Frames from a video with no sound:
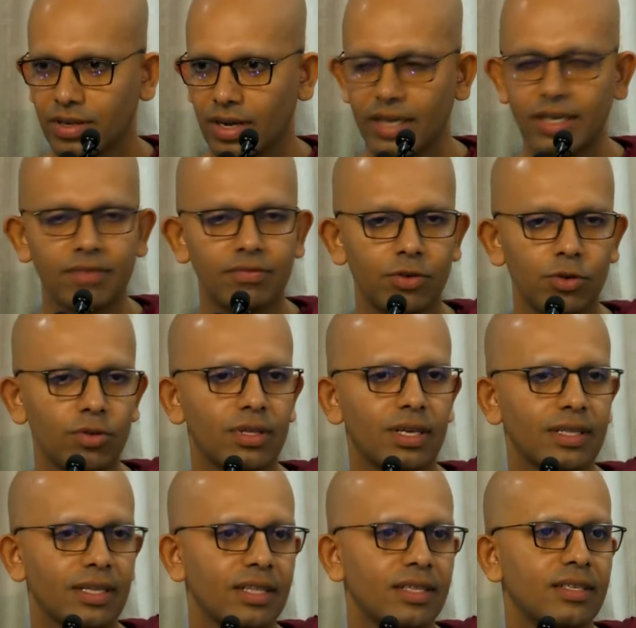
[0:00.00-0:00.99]
Right? If you
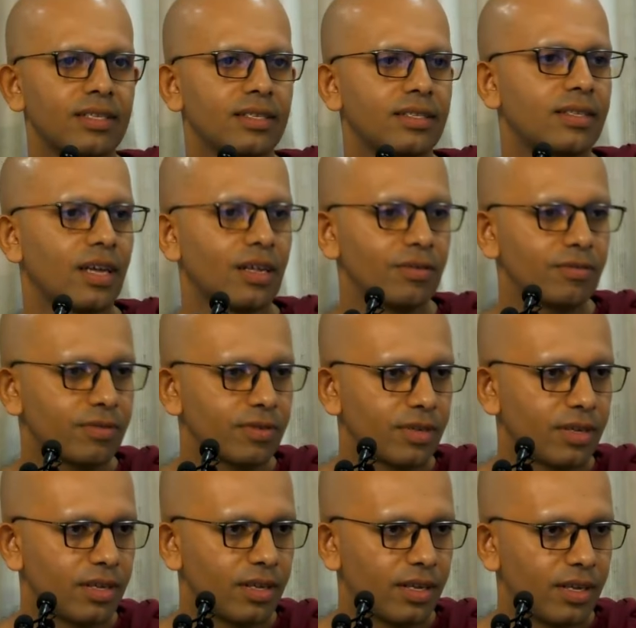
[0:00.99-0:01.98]
think that this is self,
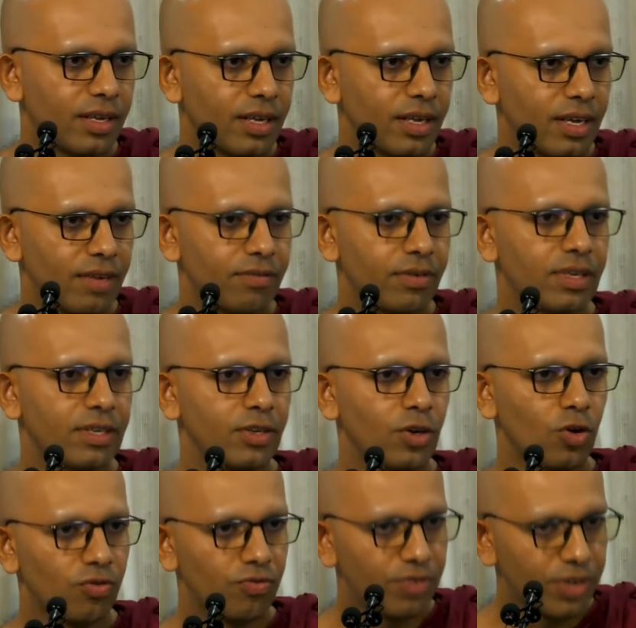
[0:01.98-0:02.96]
if in
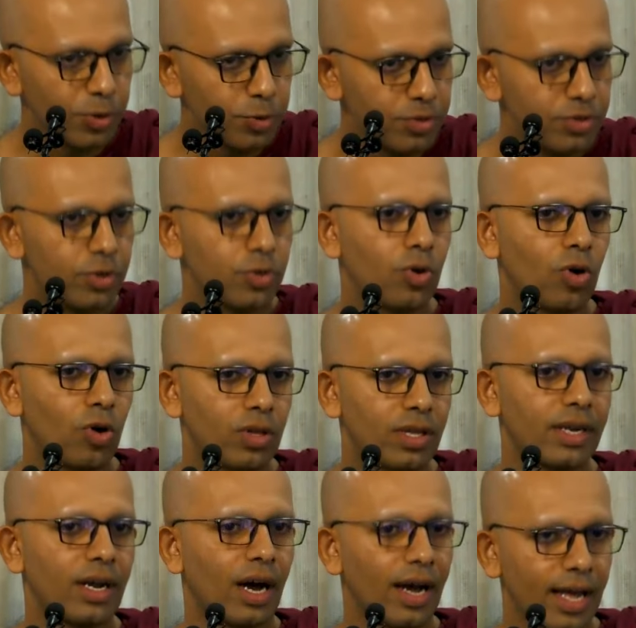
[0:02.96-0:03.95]
your views you hold
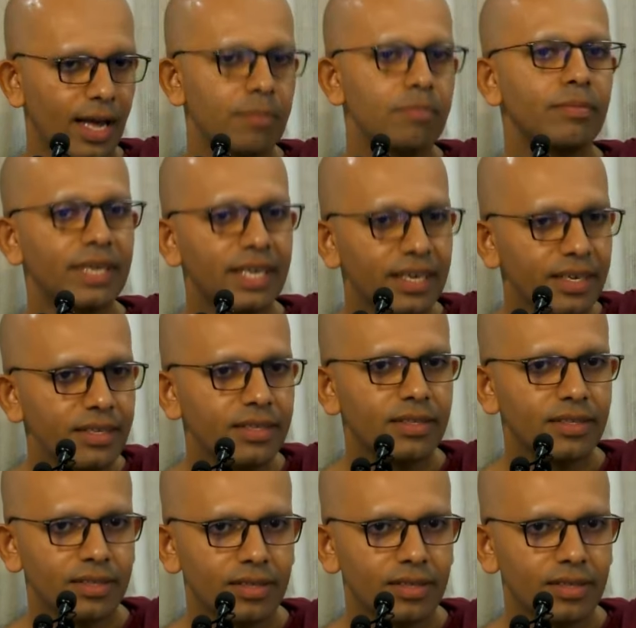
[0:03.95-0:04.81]
that I am me,